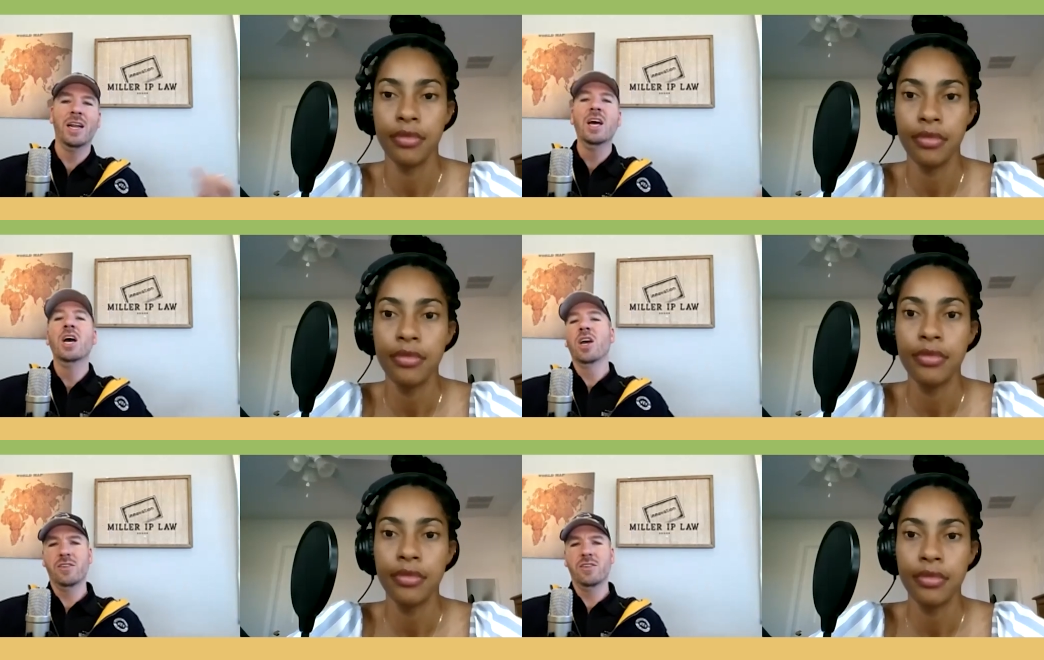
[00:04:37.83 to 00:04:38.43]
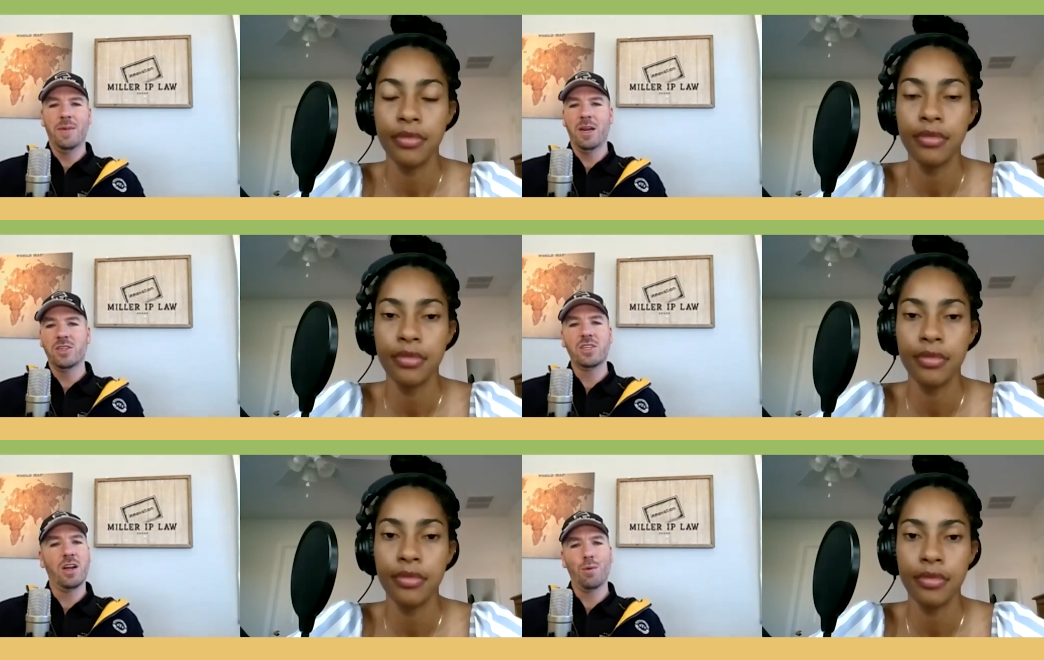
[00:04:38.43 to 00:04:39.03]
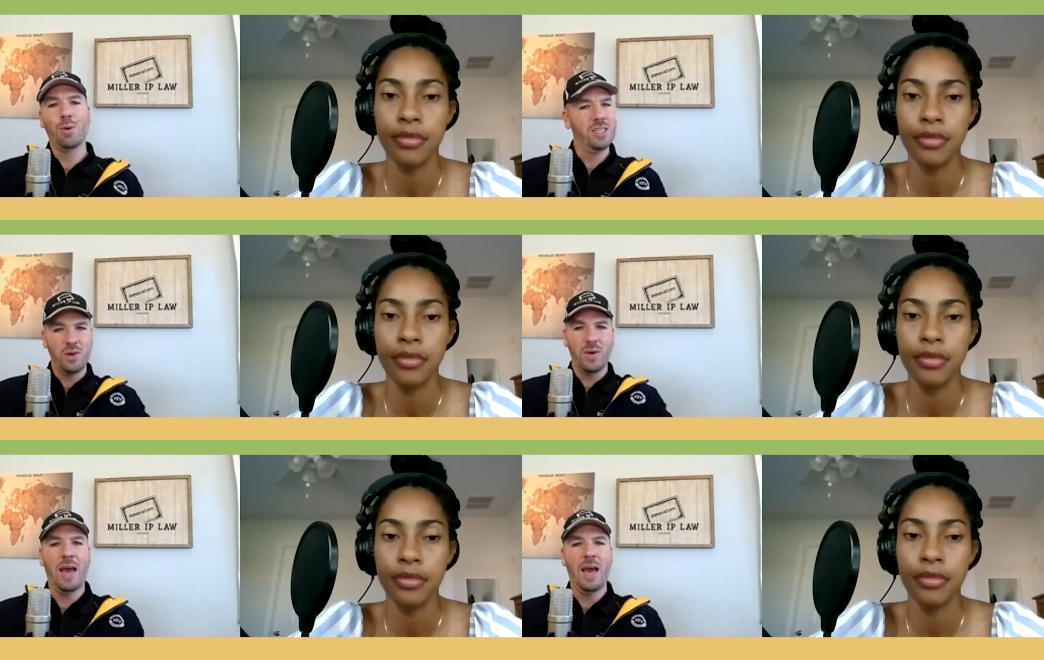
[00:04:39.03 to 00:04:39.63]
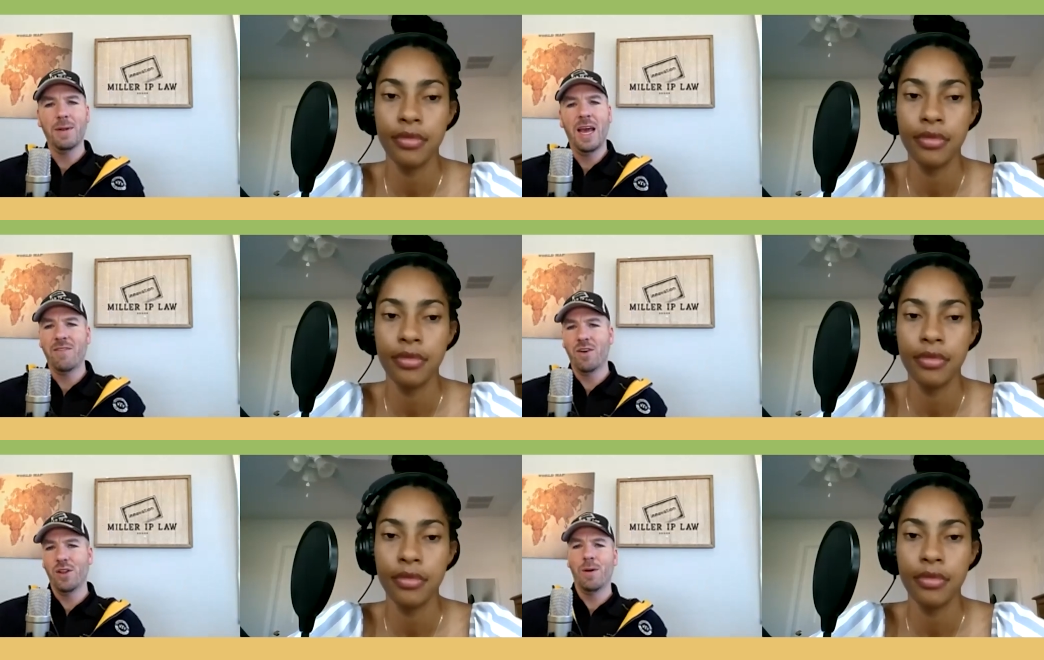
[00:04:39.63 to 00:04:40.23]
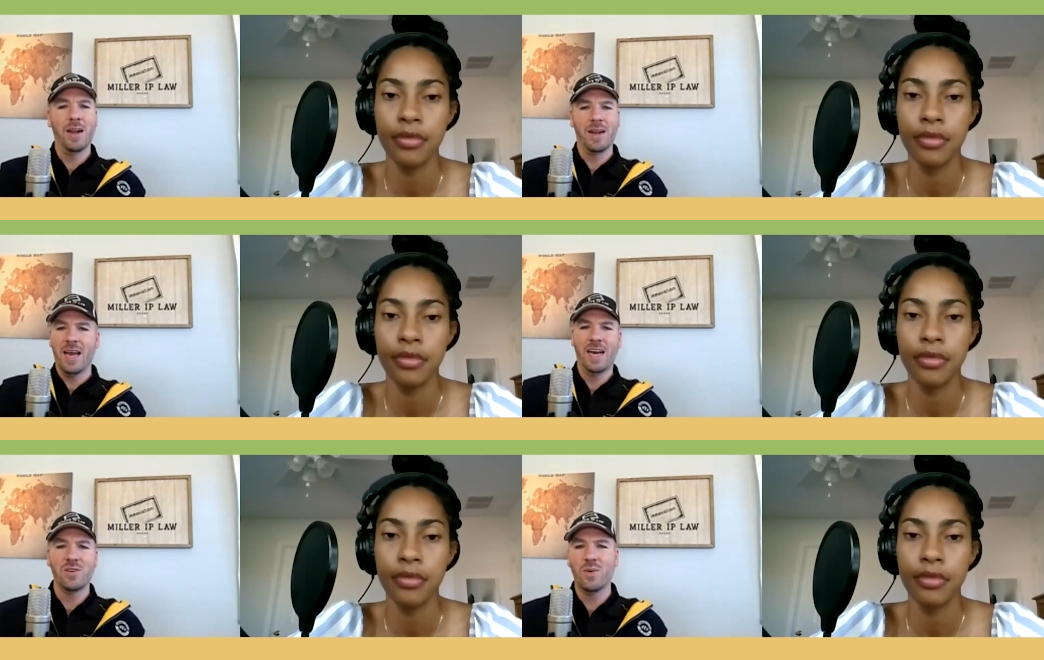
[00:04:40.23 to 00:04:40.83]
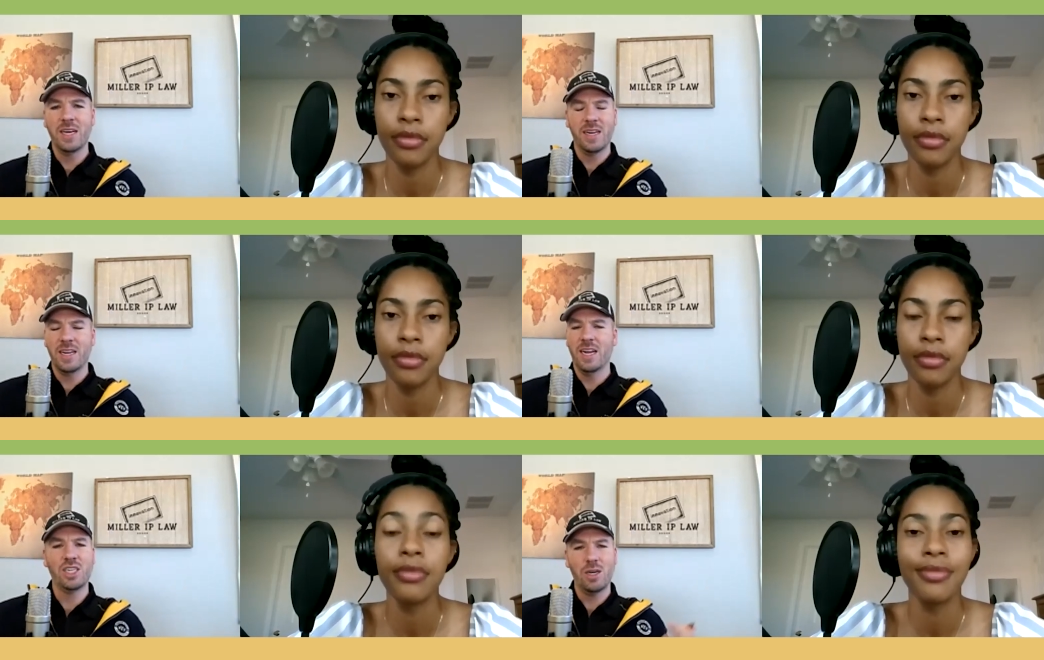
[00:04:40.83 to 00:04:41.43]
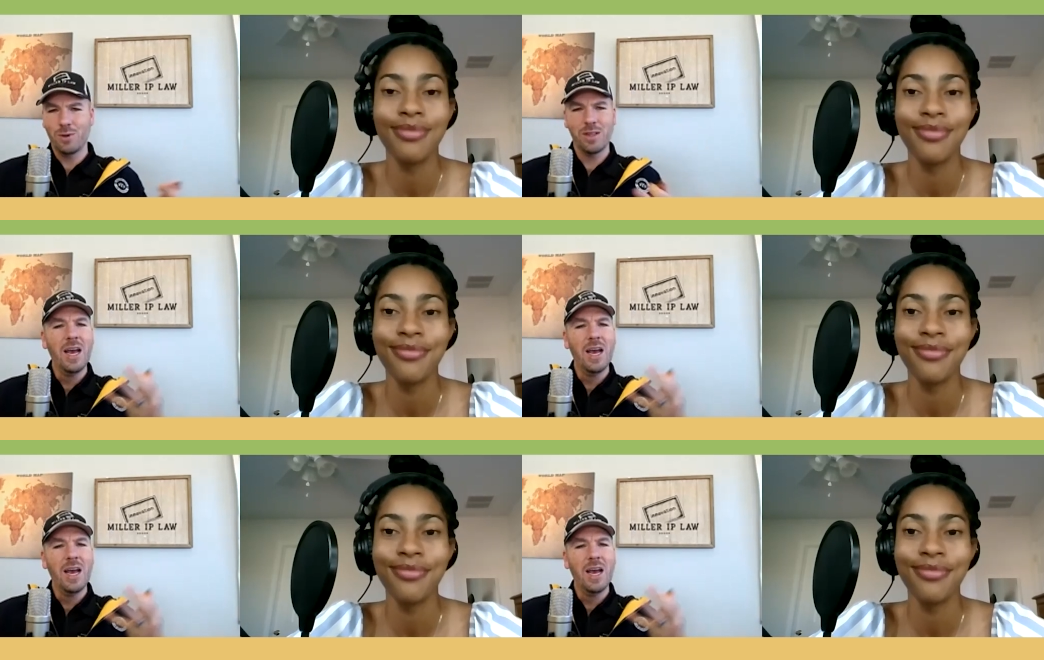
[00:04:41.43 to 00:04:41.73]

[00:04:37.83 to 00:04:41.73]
Speaker 1: here's a marriage therapist that we happen to have on the podcast that we can connect you up with.